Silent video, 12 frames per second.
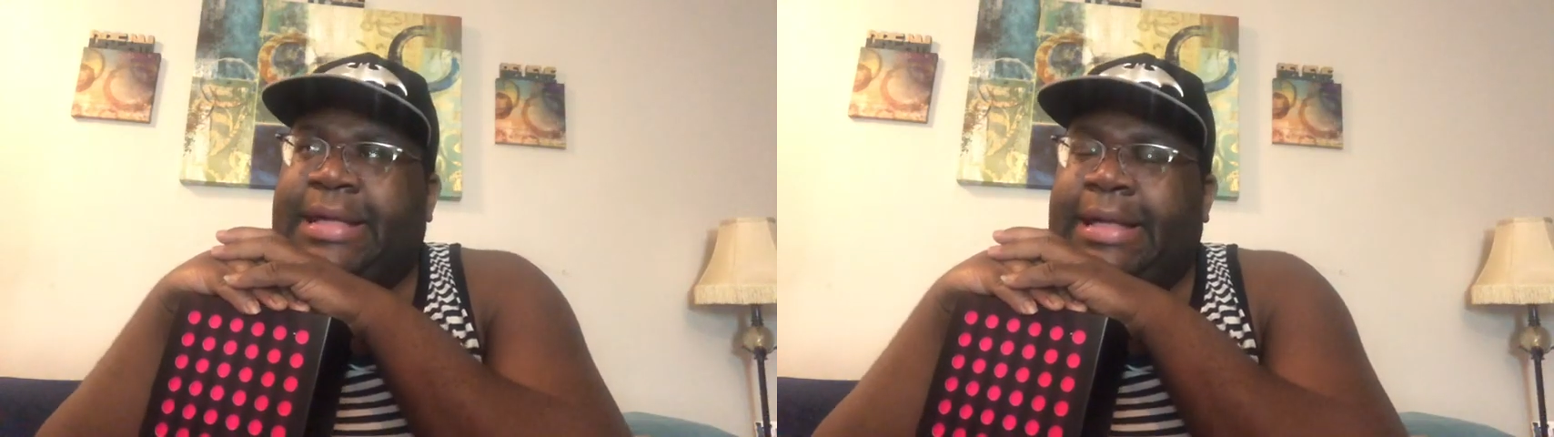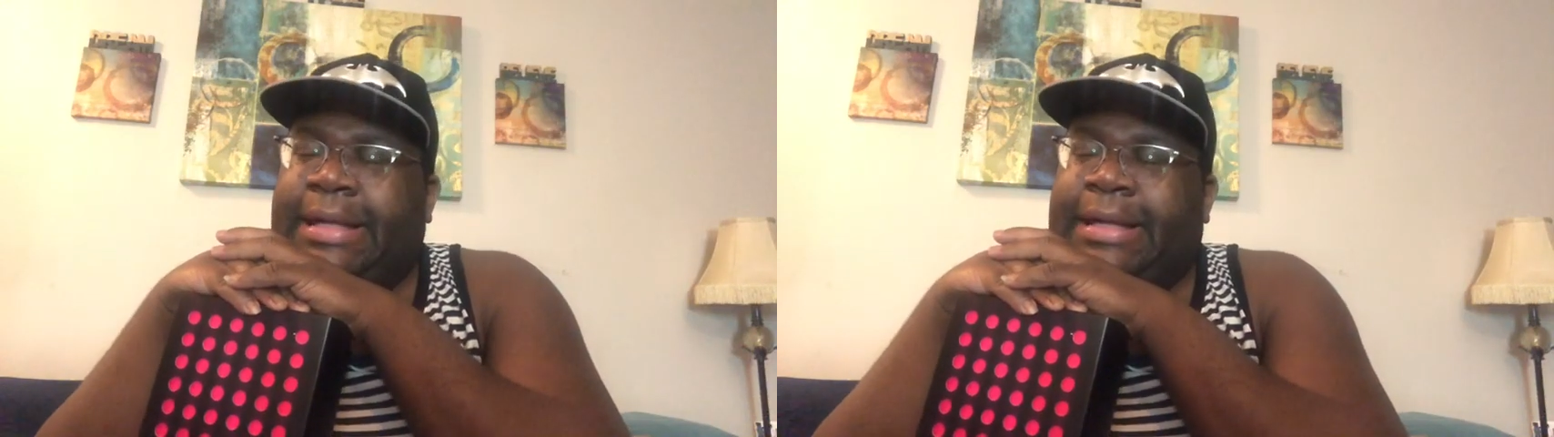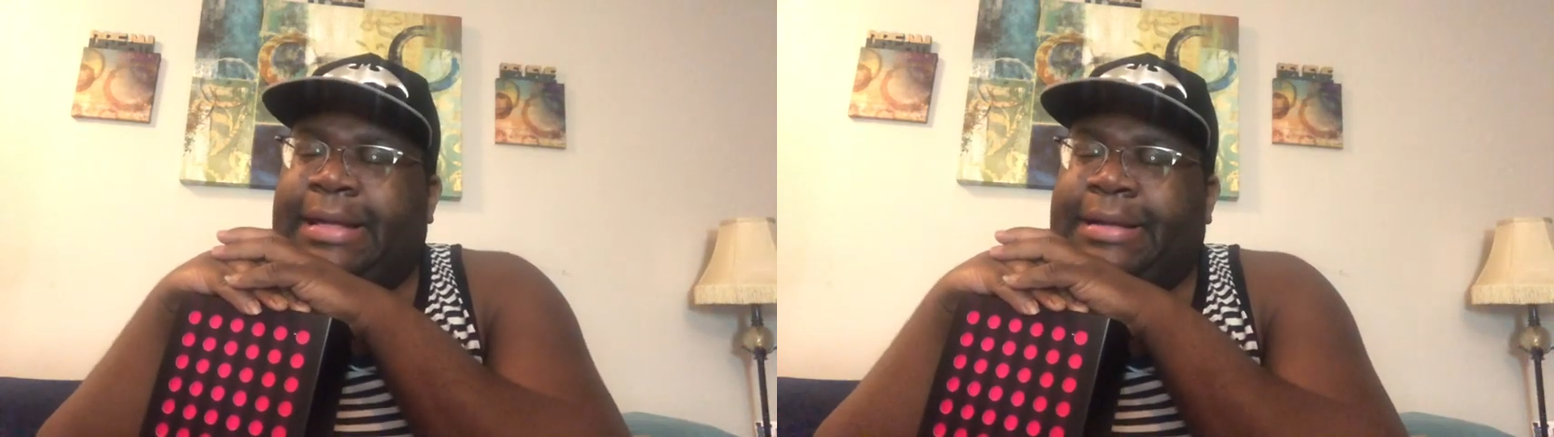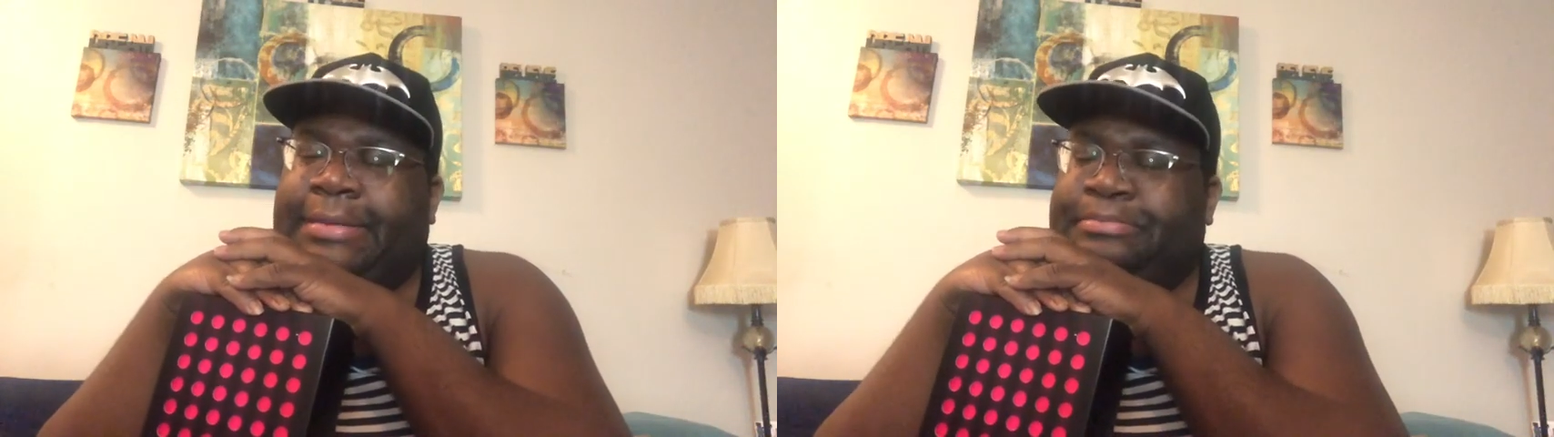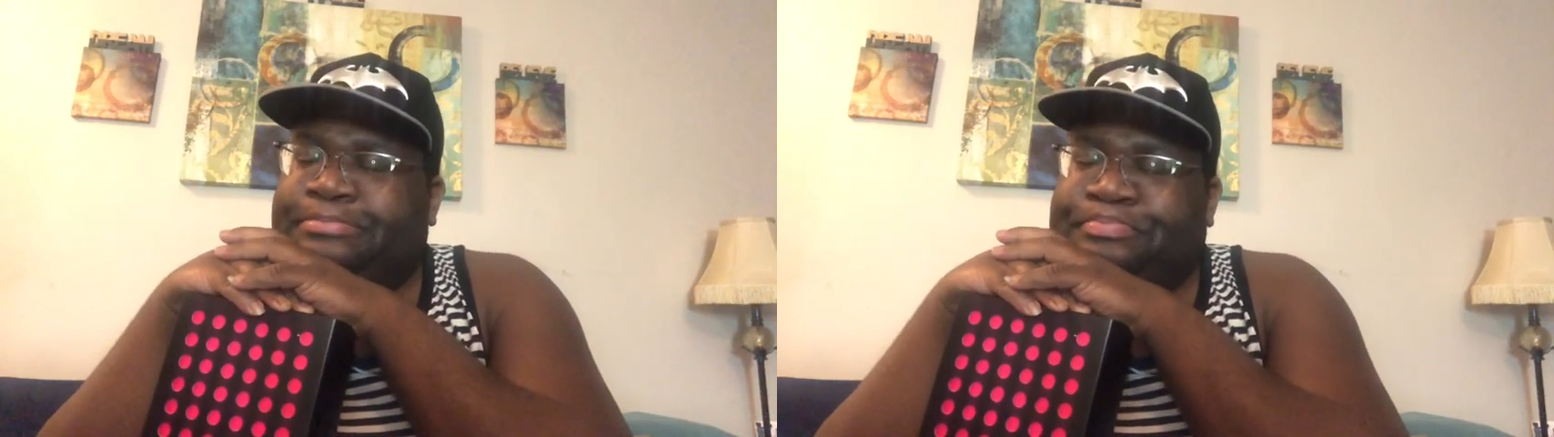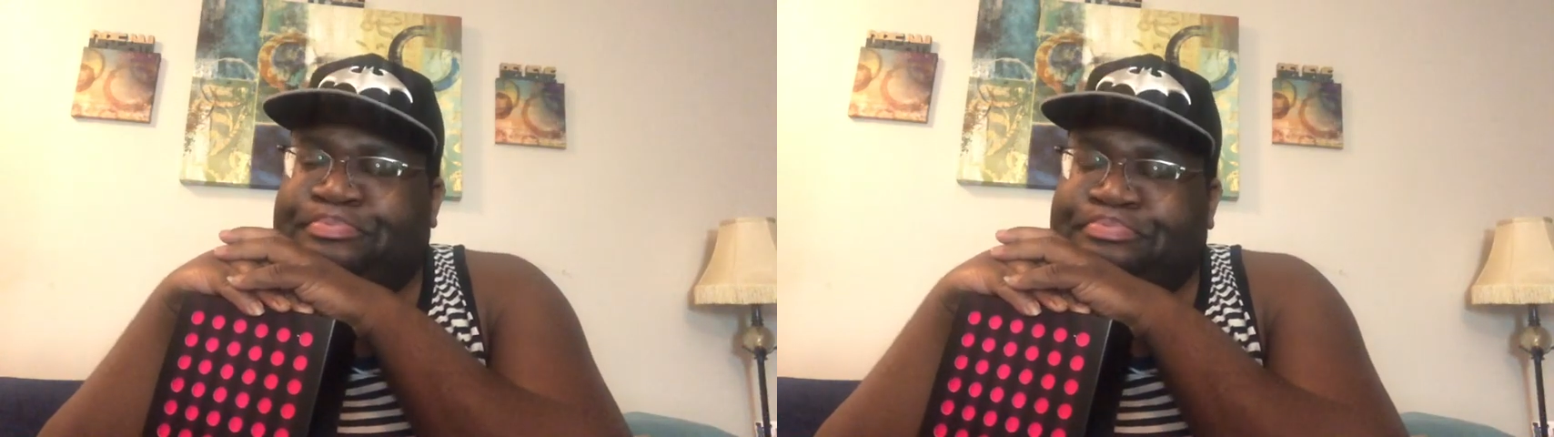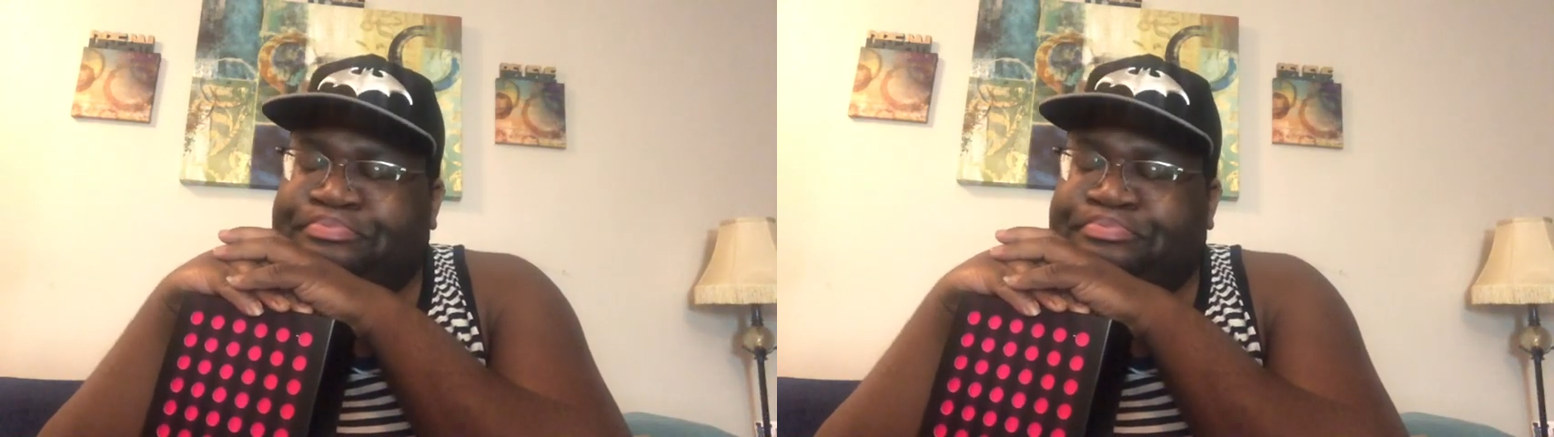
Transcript: um,